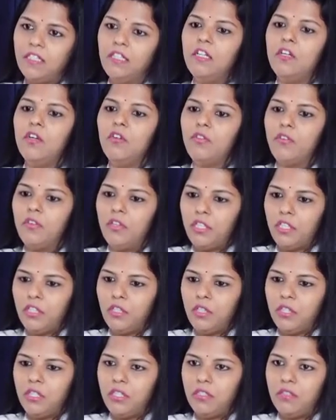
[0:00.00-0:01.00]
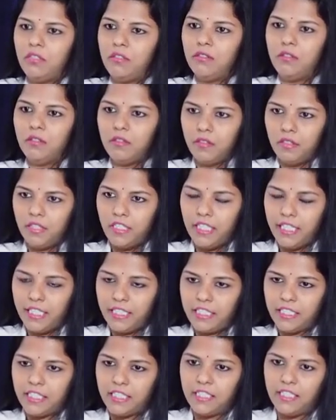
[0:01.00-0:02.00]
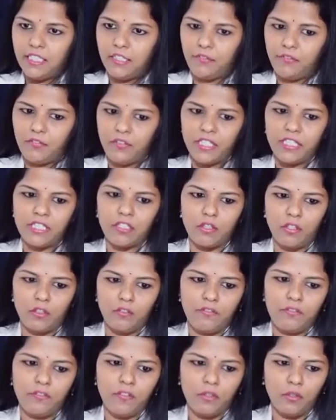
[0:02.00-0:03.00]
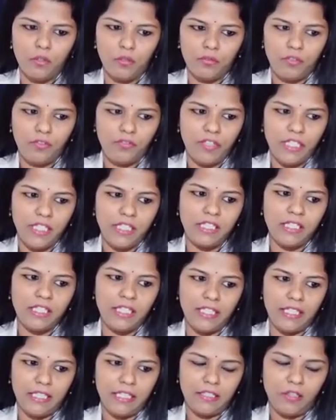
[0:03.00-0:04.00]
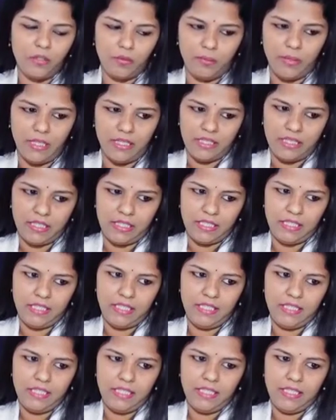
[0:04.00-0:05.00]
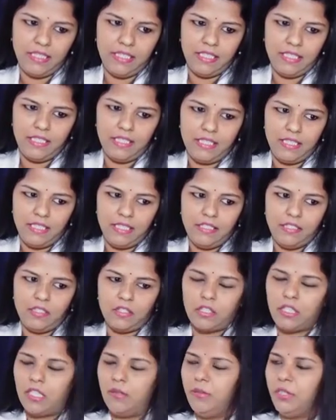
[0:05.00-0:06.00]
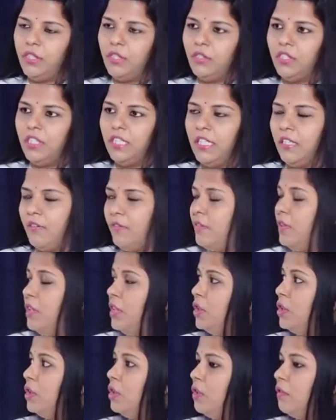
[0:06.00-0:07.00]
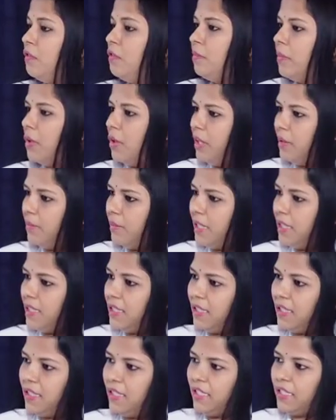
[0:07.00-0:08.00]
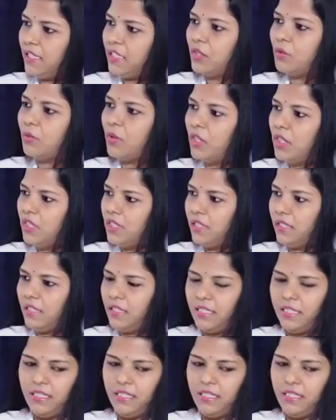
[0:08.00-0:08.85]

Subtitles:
for your net effect of overweight and obesity. So, coming to the definition of body mass index, what is it?